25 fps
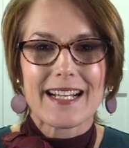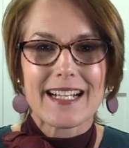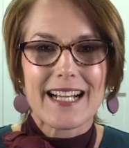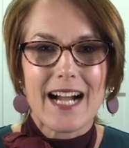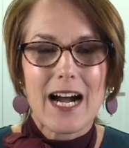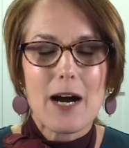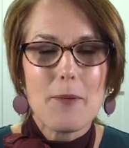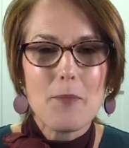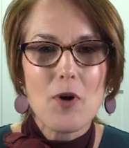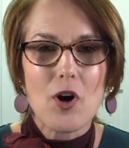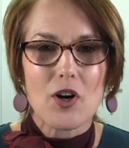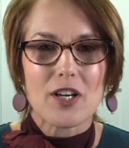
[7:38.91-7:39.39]

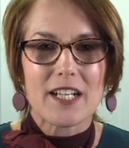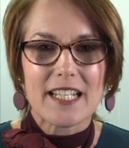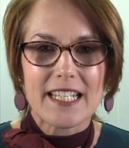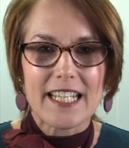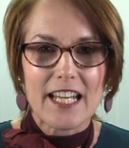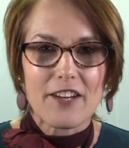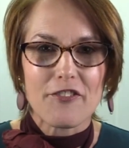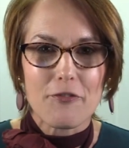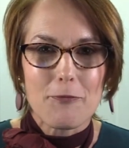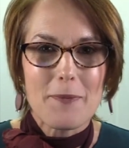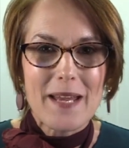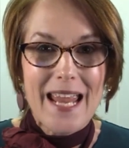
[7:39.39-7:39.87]
come on,
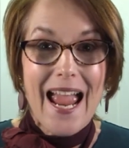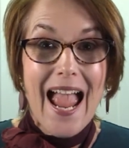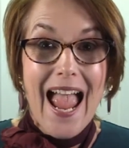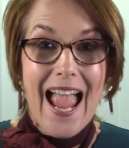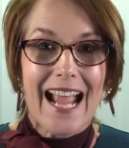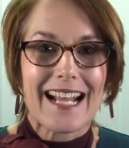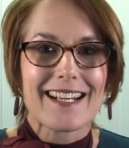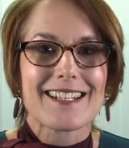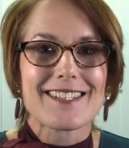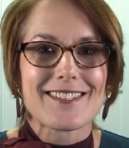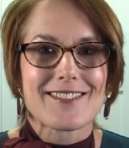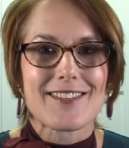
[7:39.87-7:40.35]
give me
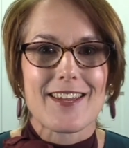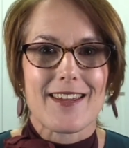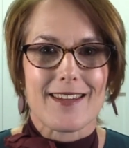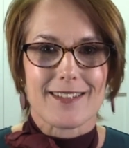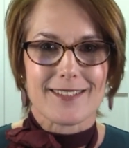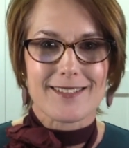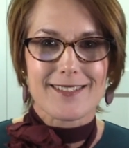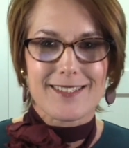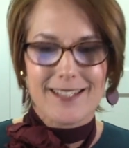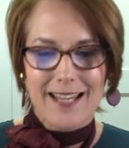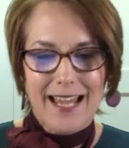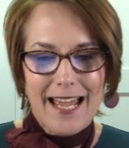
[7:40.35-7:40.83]

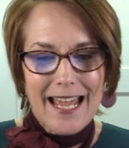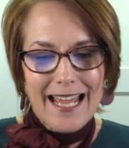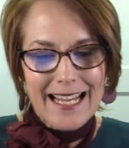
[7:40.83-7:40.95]
access.